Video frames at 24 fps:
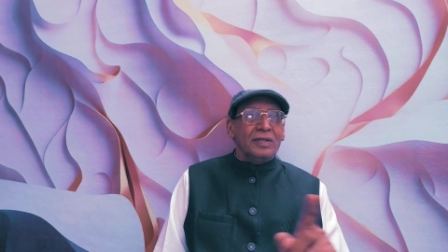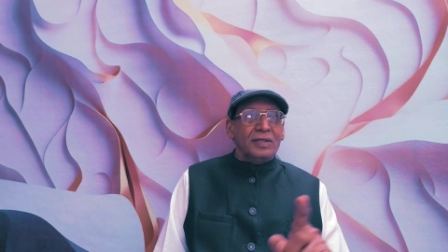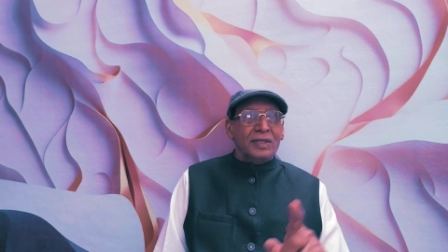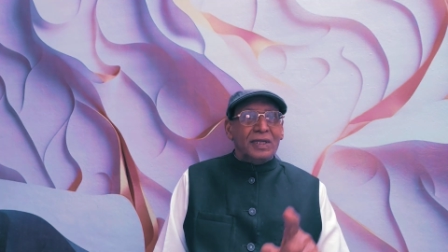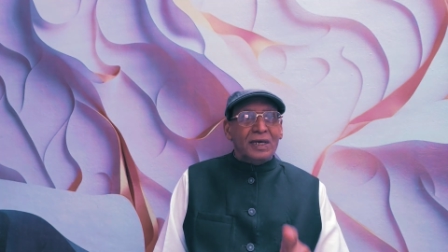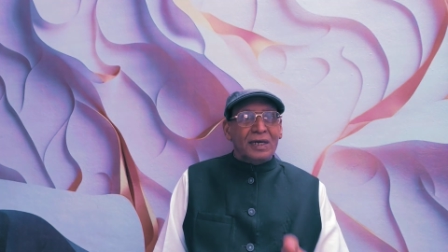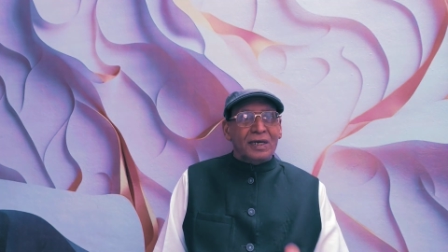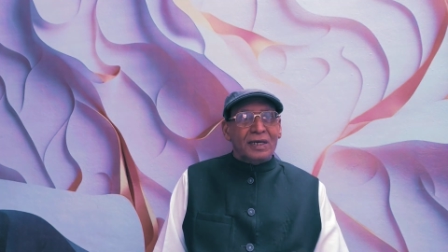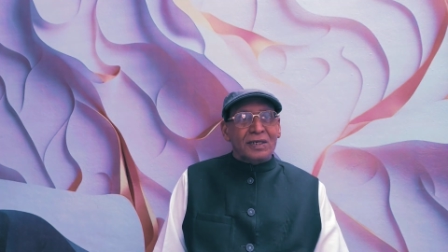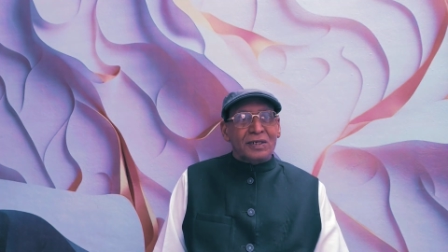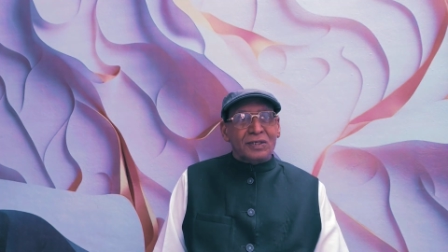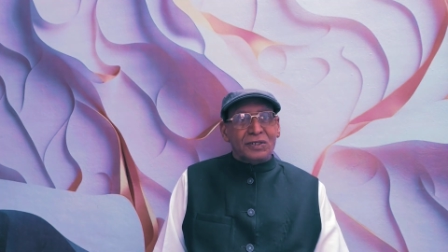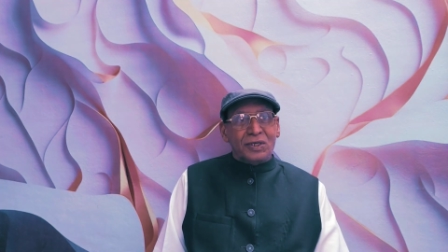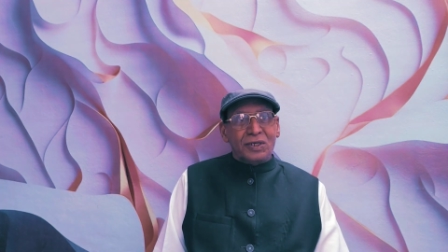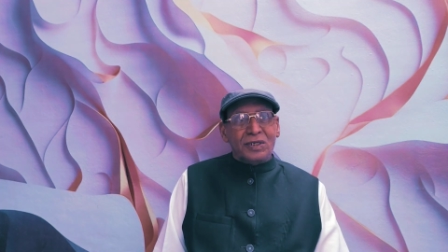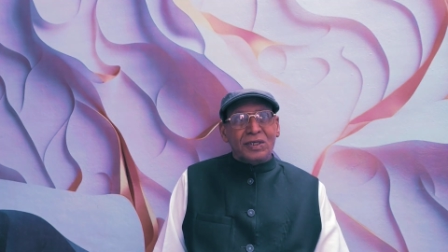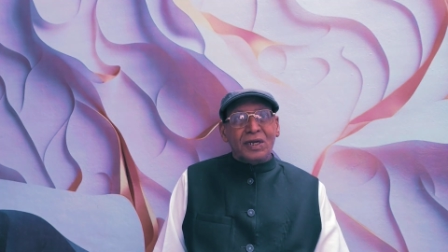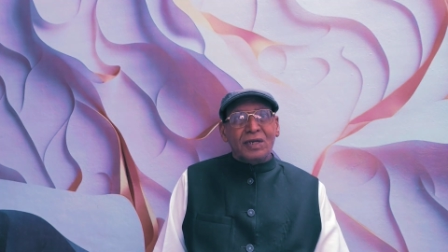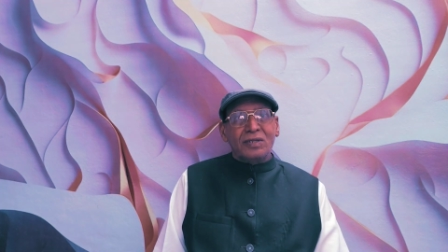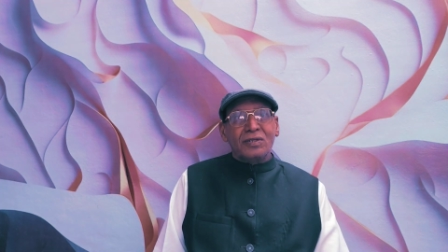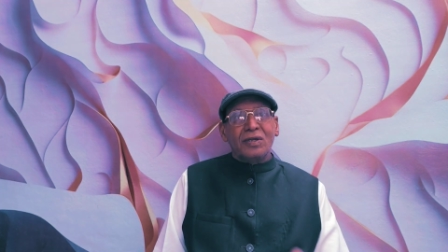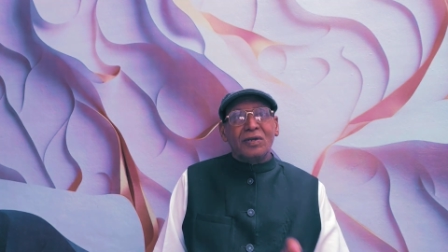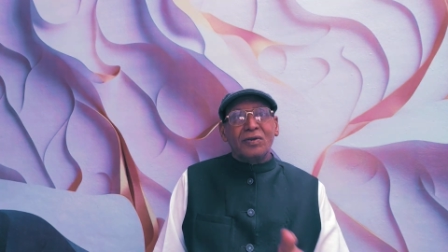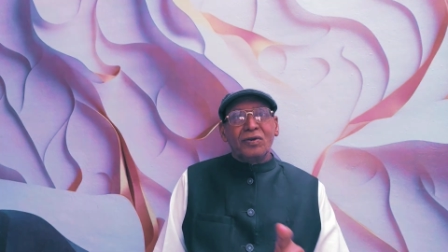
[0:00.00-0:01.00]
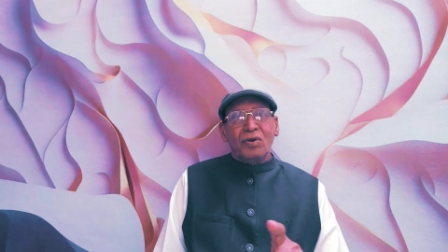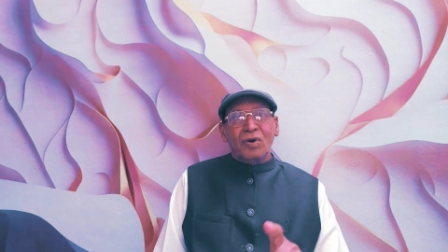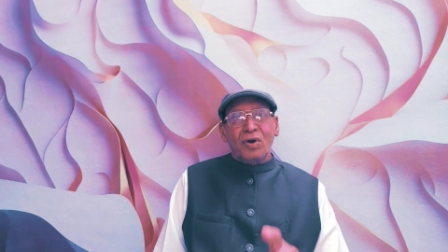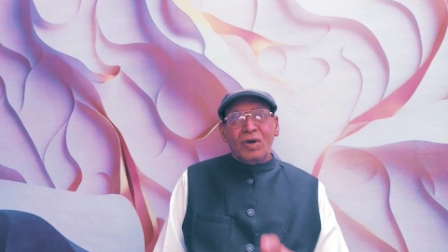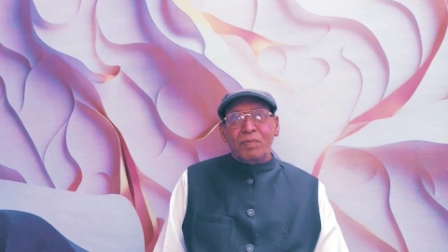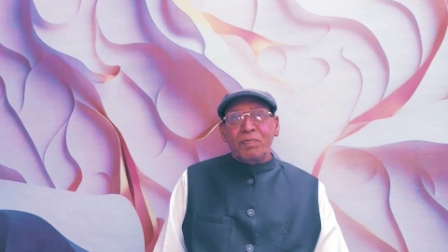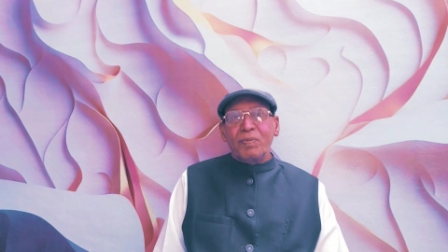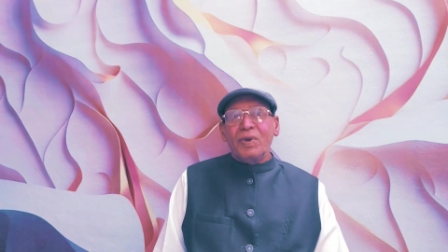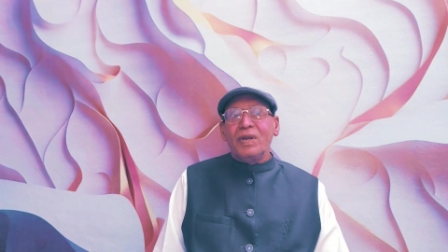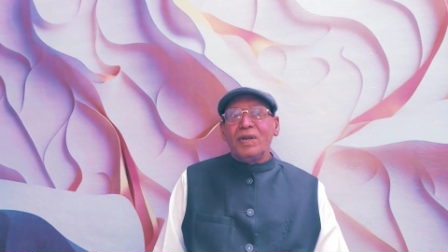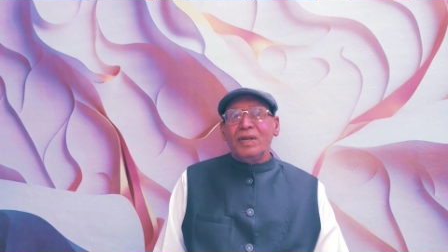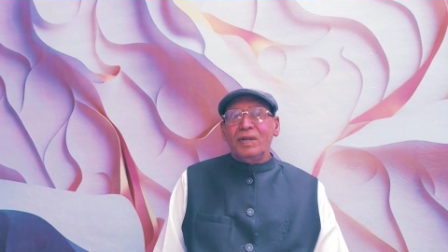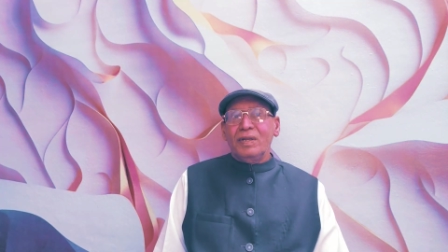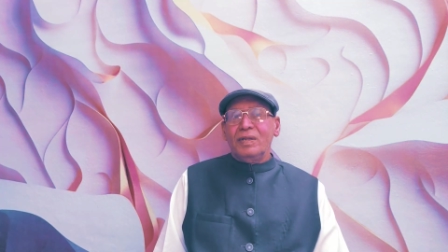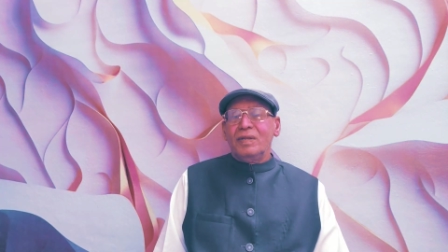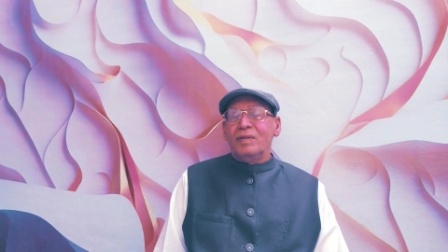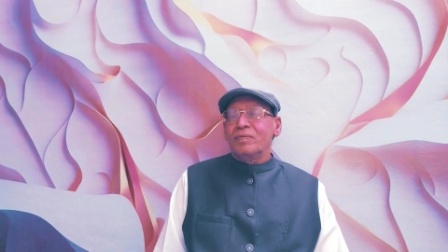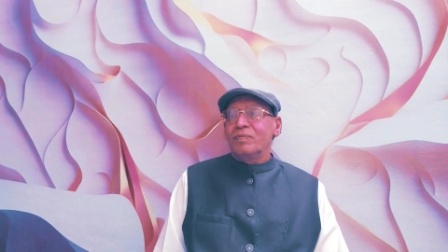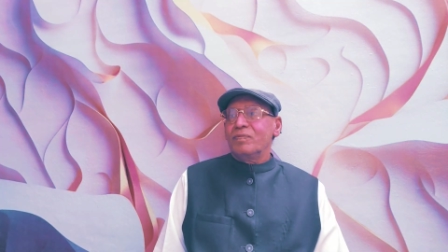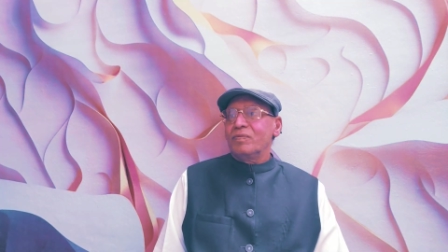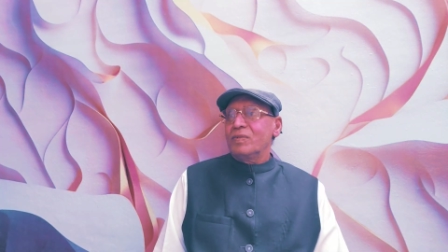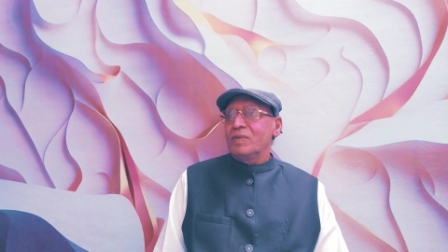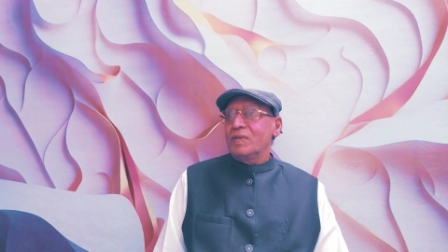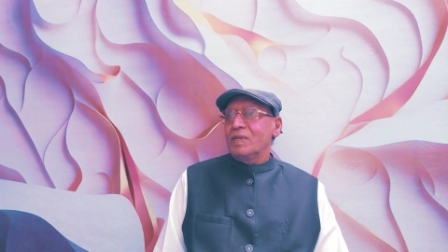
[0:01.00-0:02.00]
They consider the normal
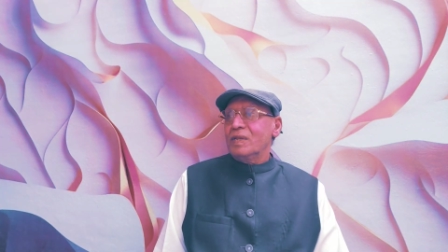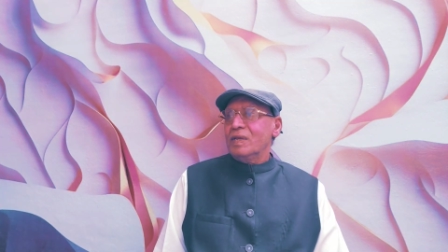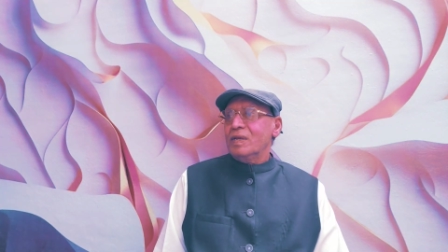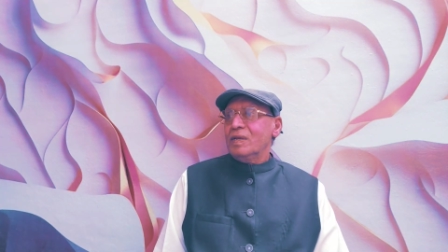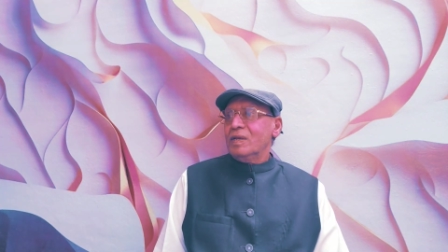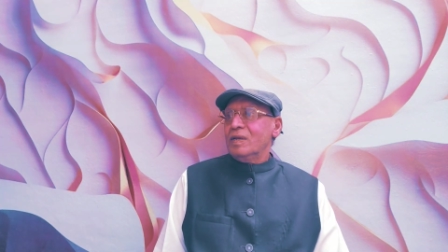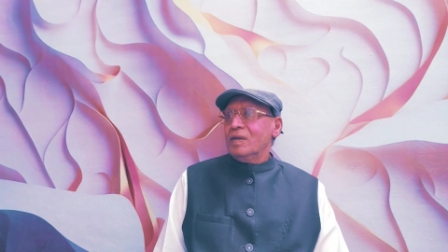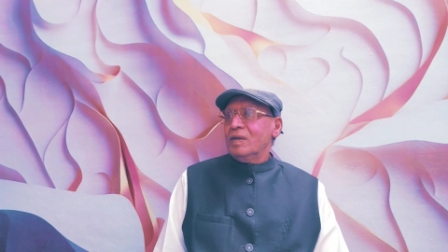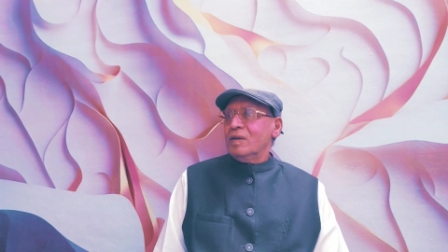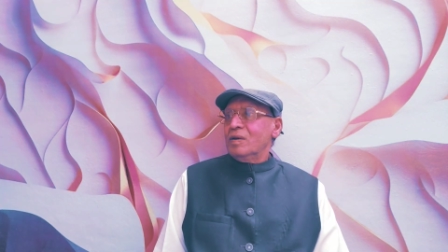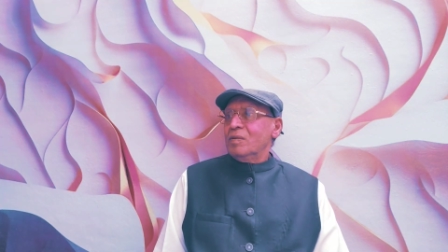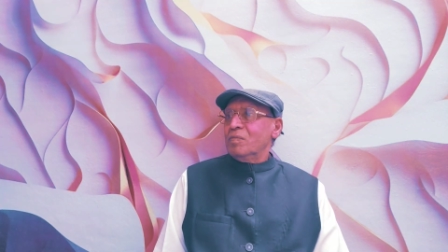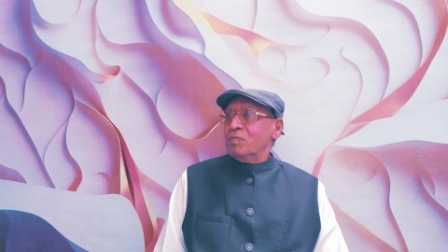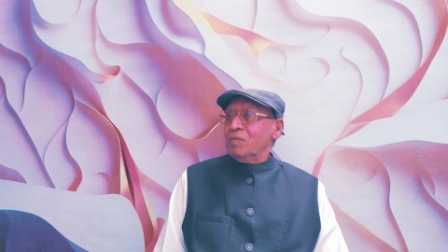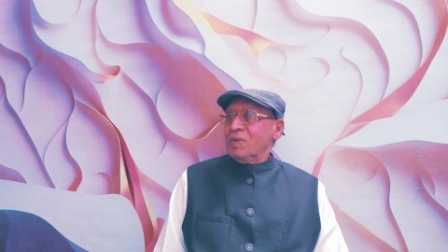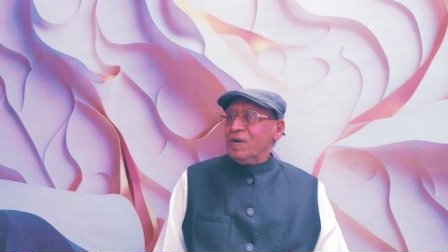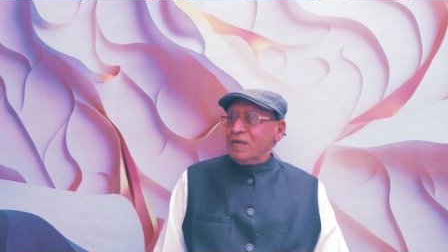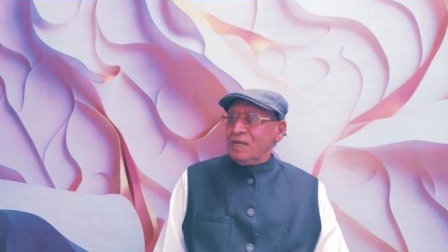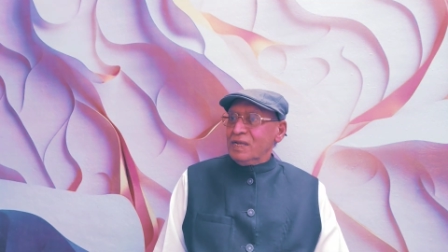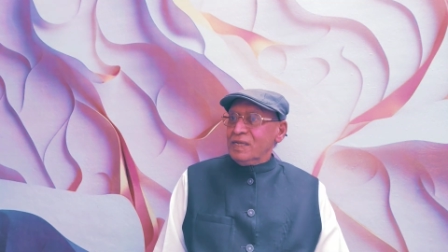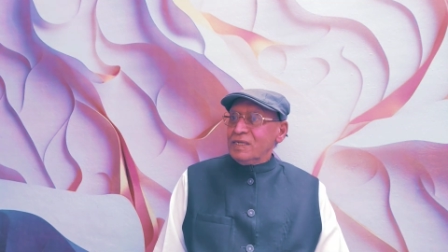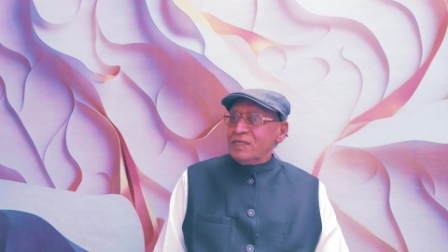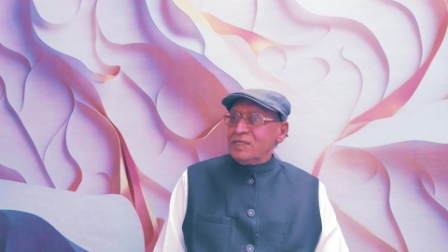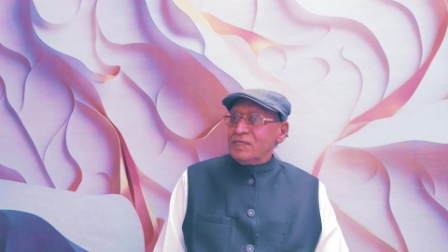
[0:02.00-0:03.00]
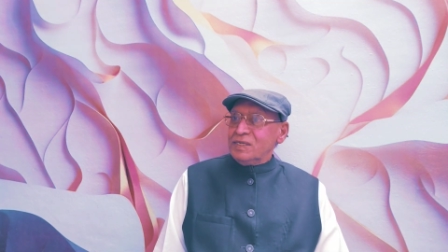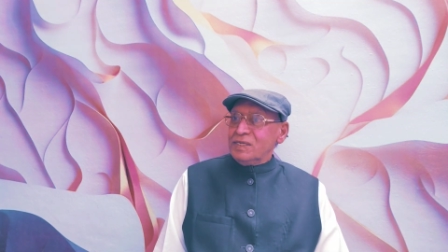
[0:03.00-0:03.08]
myelin